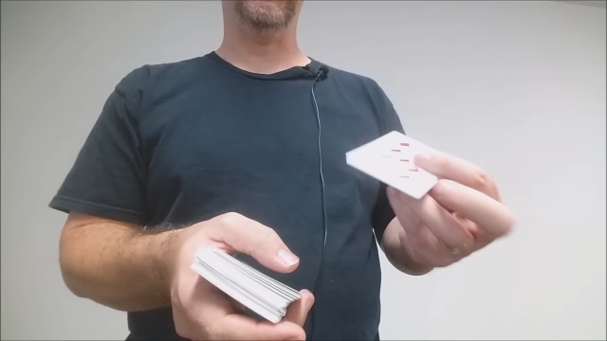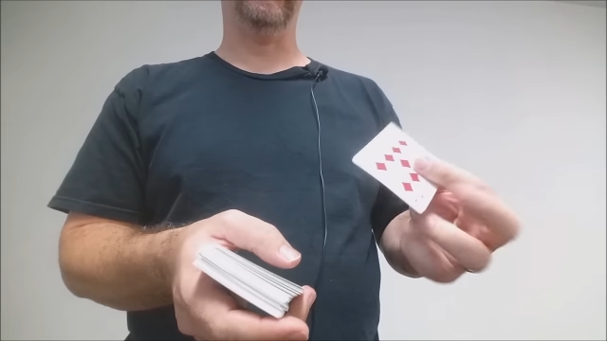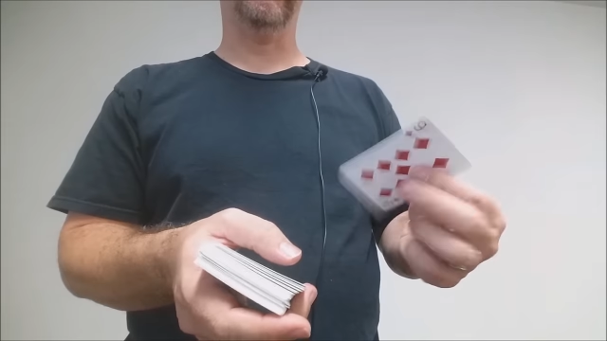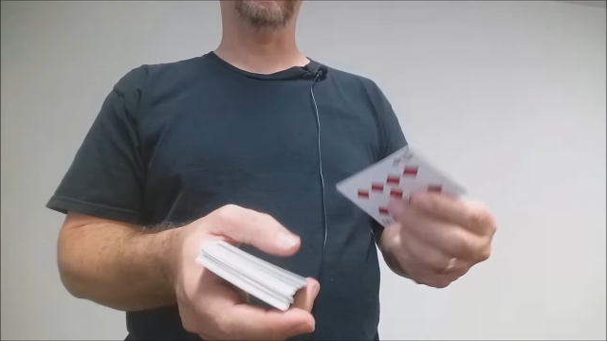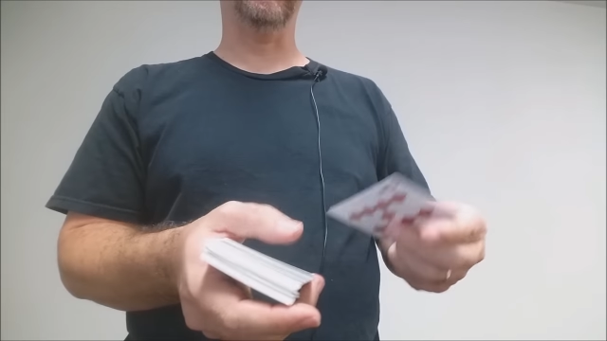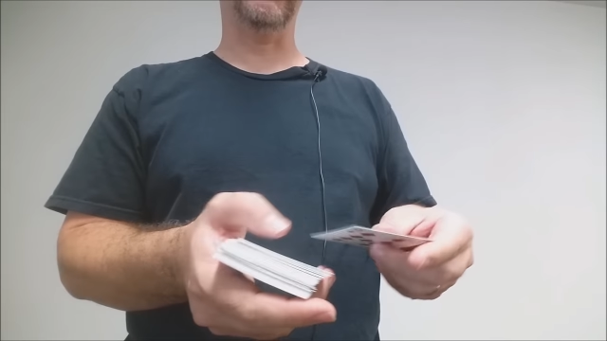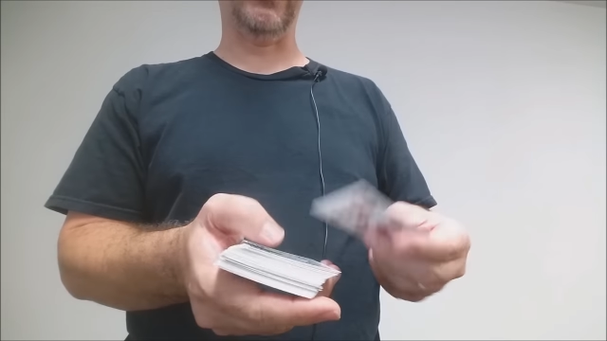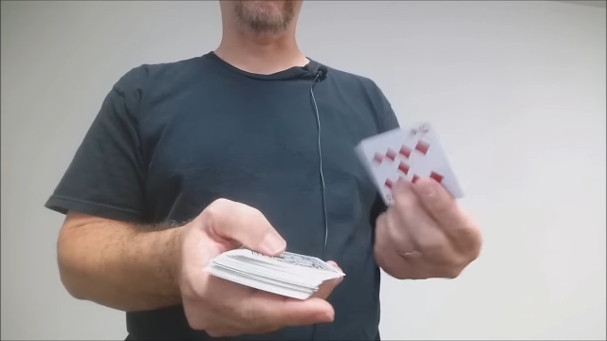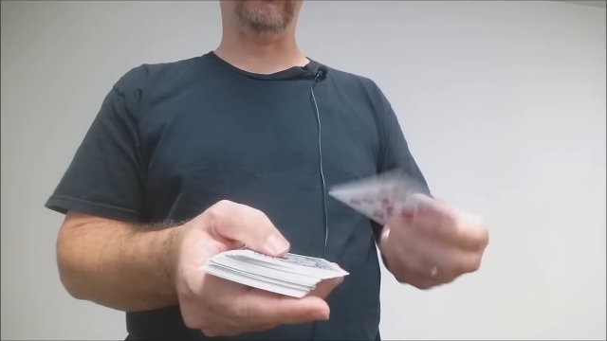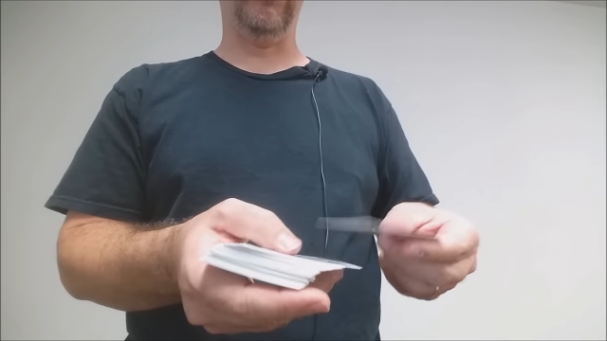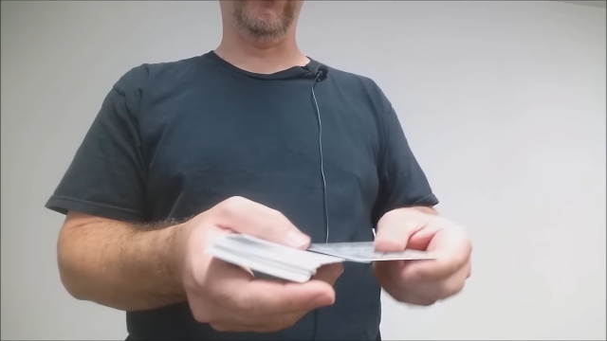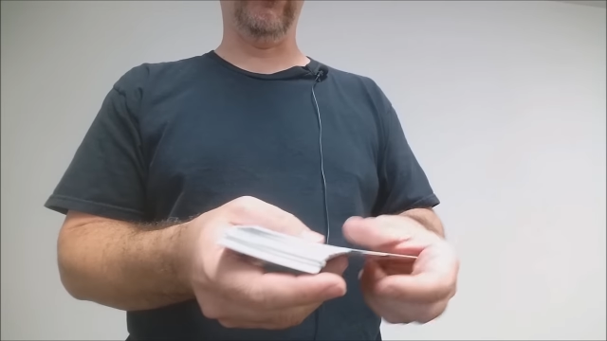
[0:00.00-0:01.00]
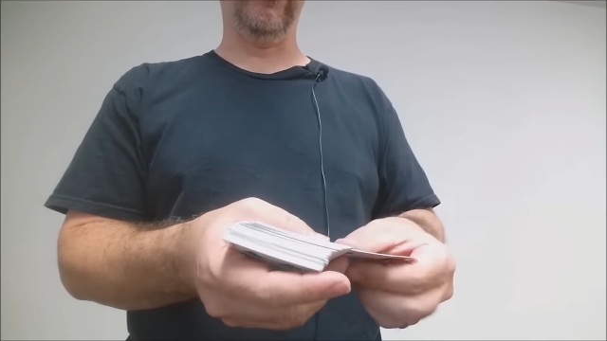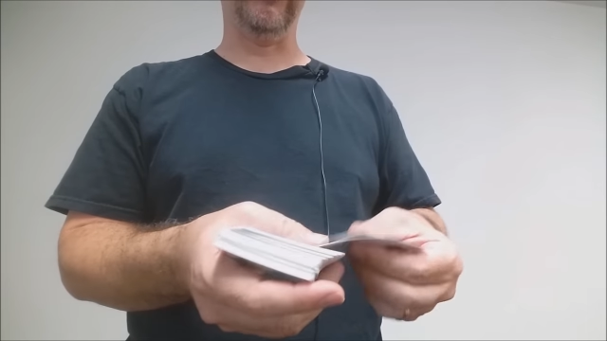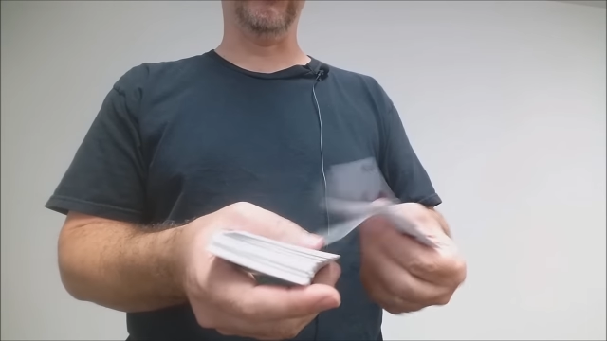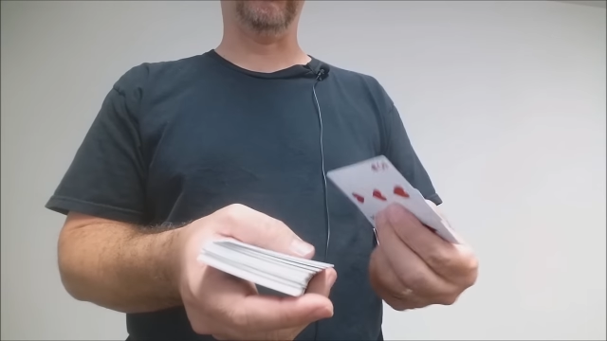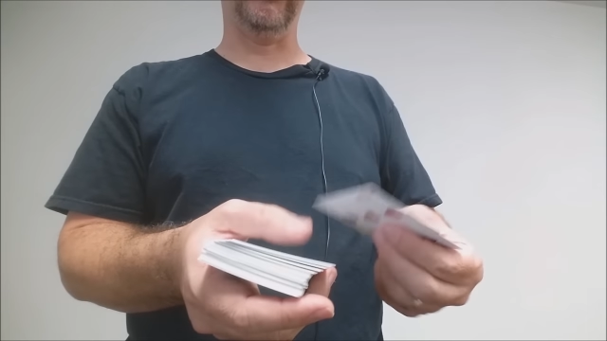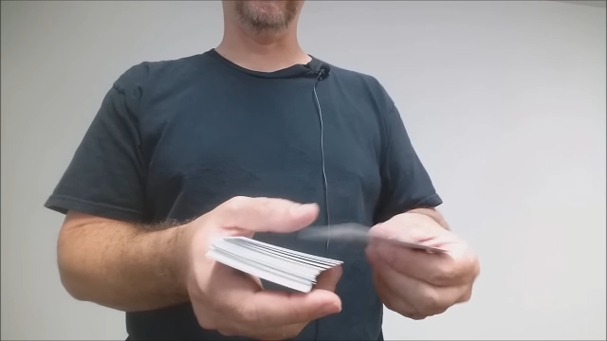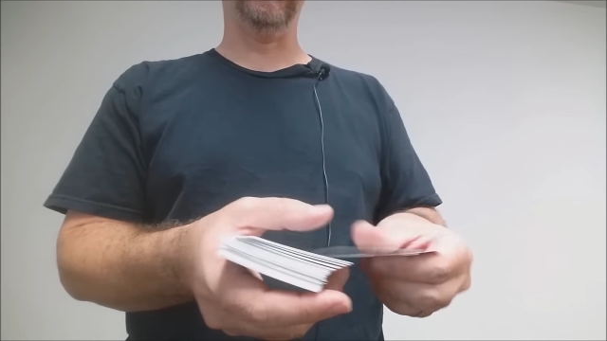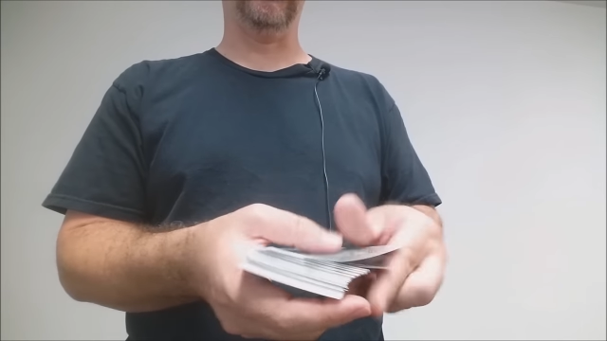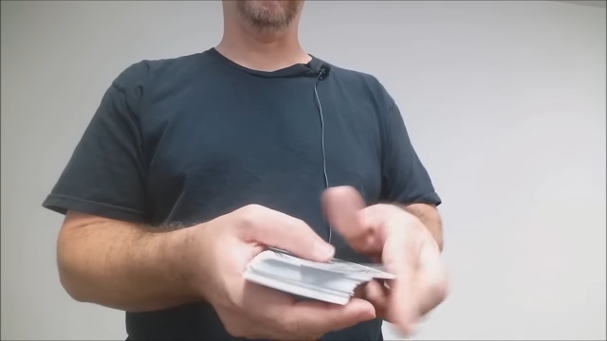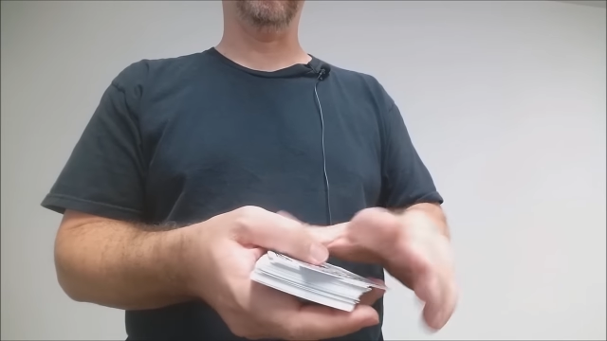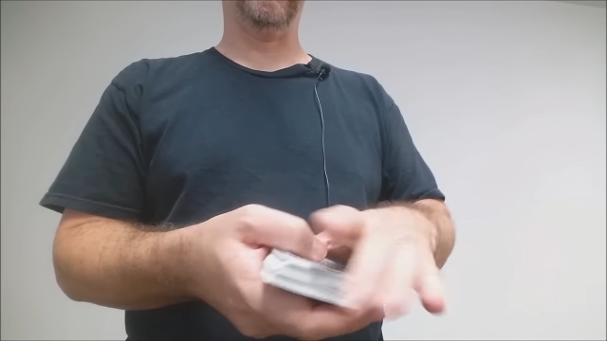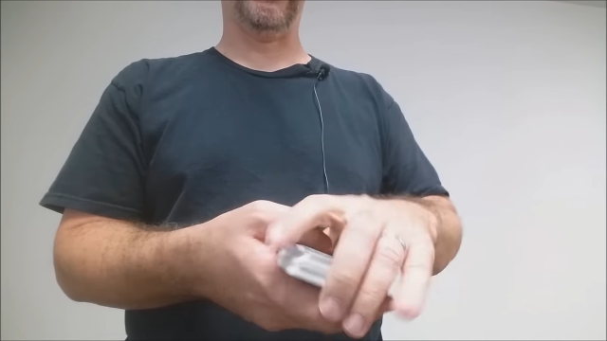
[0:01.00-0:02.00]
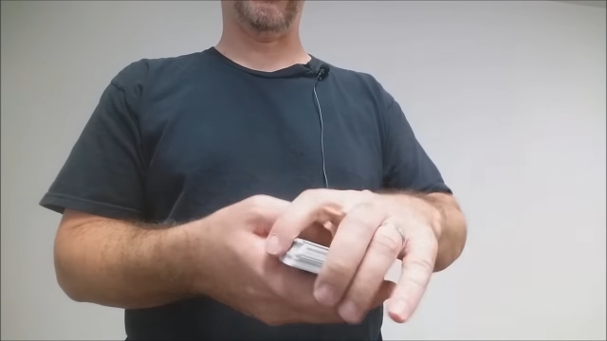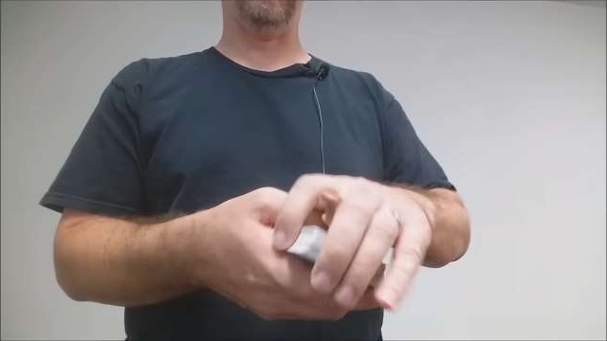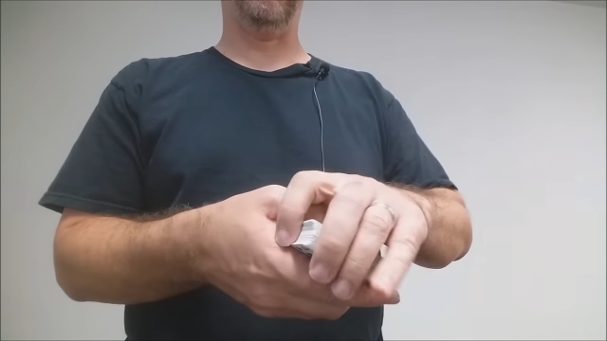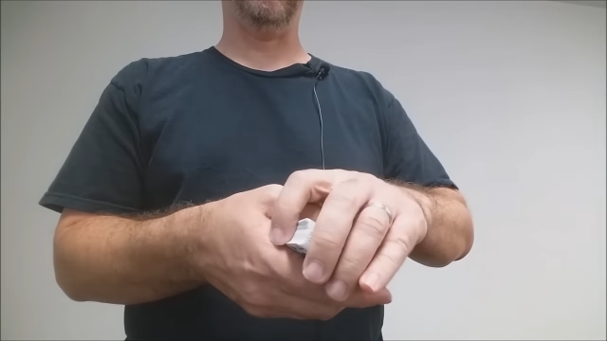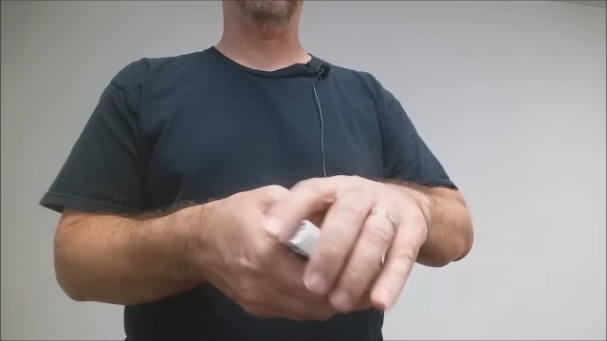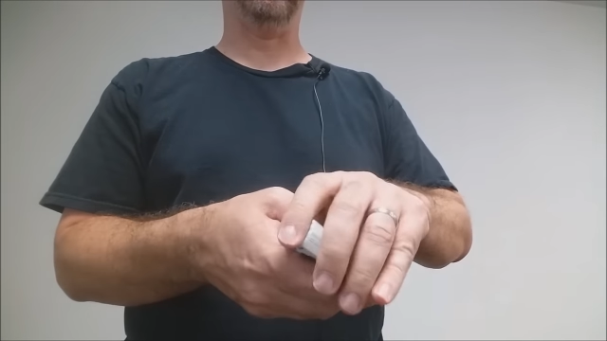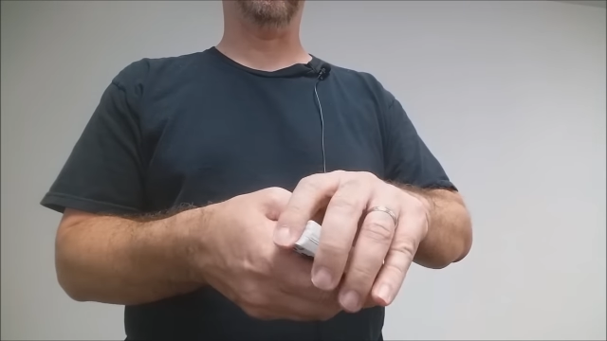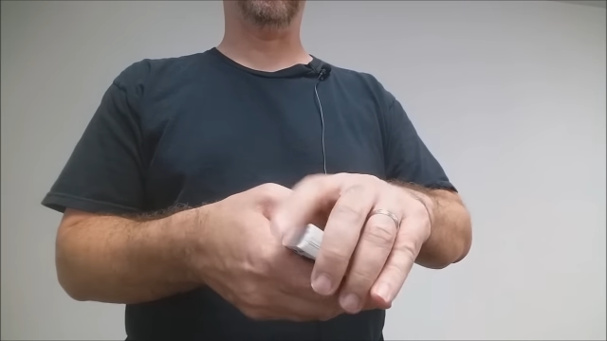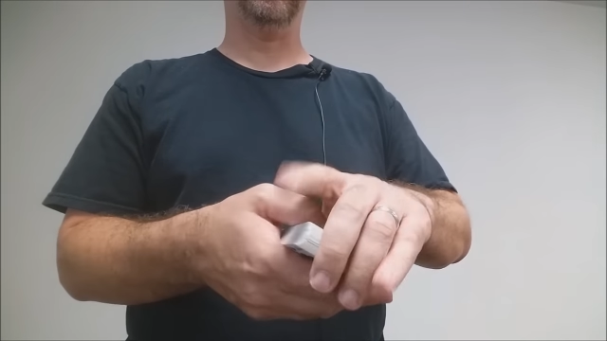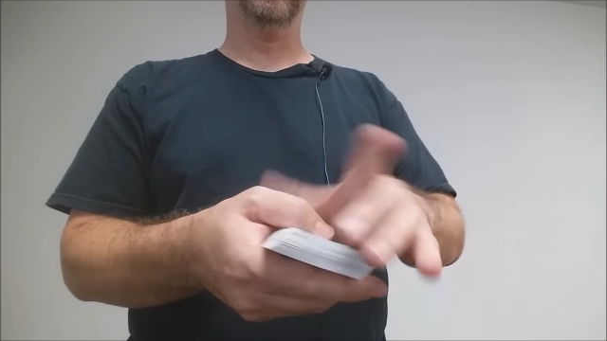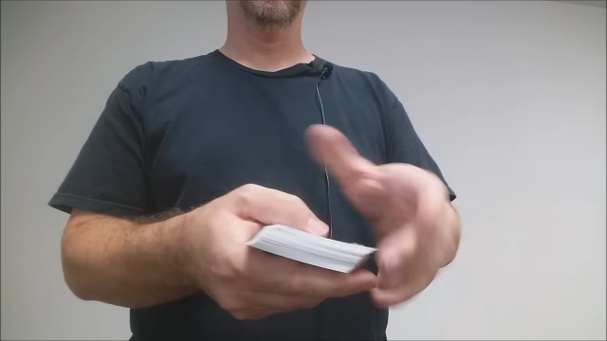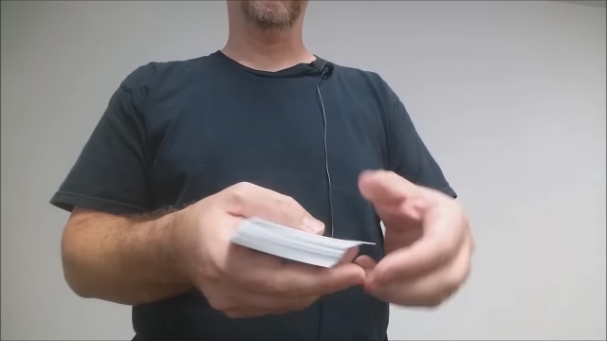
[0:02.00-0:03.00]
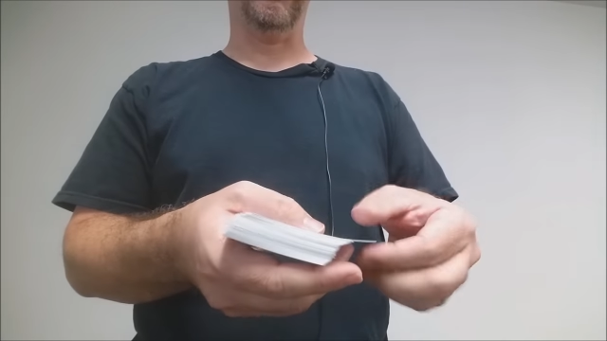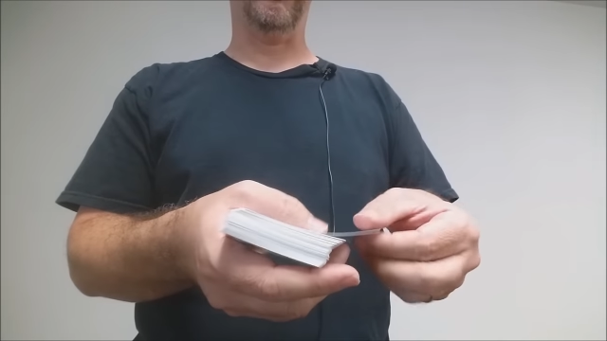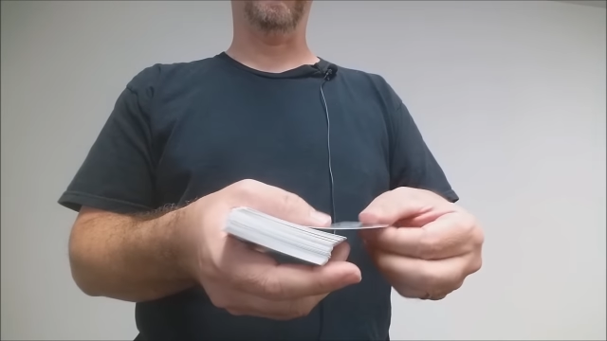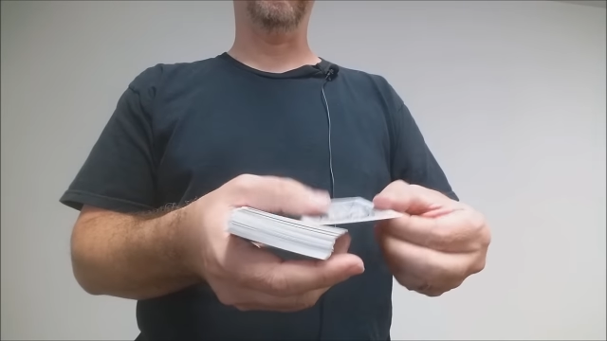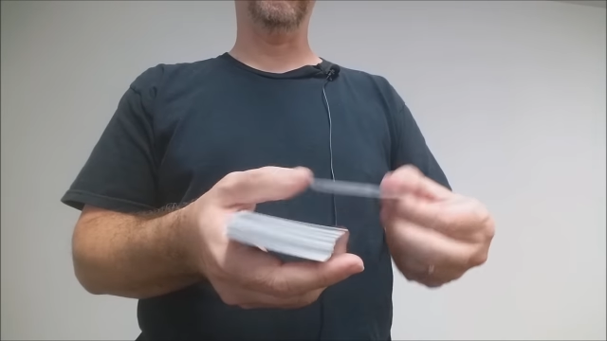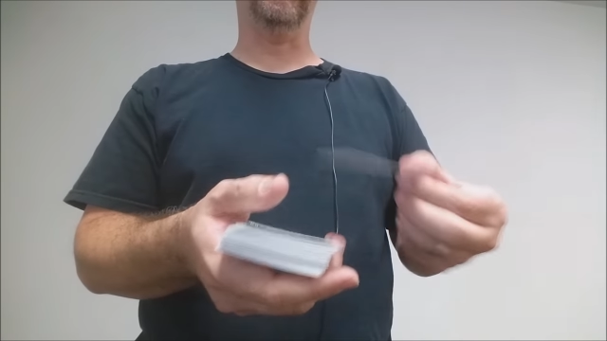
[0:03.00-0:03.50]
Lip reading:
Nobody's mouth can be seen.